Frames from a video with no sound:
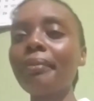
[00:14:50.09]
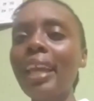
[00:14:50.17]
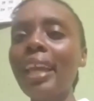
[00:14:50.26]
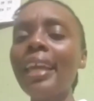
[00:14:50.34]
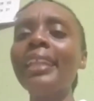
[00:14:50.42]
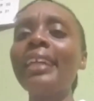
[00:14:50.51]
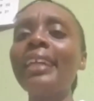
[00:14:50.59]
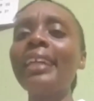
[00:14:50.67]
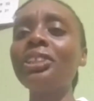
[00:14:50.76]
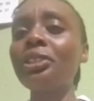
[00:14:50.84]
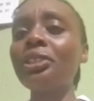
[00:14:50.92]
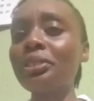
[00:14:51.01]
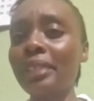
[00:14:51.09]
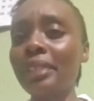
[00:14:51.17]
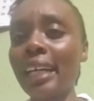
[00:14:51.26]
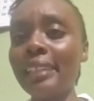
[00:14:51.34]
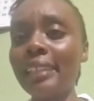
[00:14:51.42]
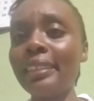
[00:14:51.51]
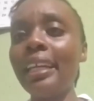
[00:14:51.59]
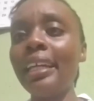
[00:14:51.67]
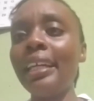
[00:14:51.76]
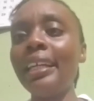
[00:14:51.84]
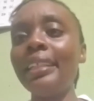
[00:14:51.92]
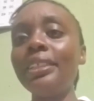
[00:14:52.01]
In addition to that,
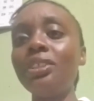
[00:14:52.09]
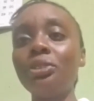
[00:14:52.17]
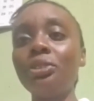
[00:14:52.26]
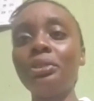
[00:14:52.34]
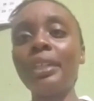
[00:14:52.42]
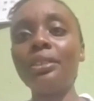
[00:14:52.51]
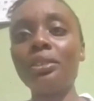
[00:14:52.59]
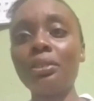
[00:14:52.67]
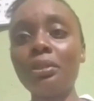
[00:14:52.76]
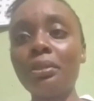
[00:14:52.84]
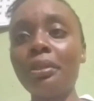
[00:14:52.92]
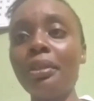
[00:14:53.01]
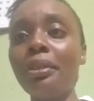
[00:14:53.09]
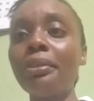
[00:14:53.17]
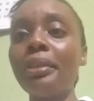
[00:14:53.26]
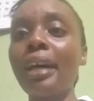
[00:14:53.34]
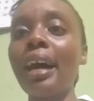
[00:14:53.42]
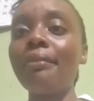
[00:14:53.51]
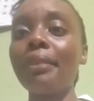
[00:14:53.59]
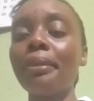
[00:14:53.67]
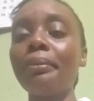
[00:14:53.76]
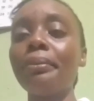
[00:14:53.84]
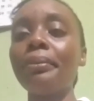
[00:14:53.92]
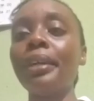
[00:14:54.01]
these children too could have
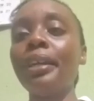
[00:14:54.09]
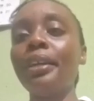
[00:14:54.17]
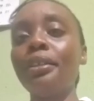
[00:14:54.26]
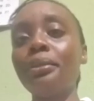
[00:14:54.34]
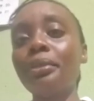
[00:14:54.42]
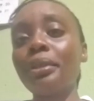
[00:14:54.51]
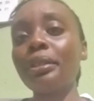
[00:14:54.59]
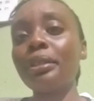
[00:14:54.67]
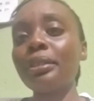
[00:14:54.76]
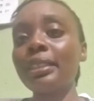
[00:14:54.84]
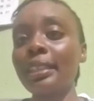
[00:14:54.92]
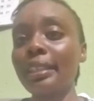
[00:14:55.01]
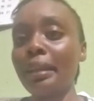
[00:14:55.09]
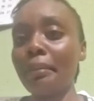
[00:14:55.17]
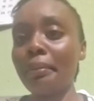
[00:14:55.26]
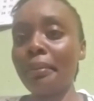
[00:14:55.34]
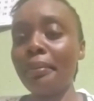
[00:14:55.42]
you could also see them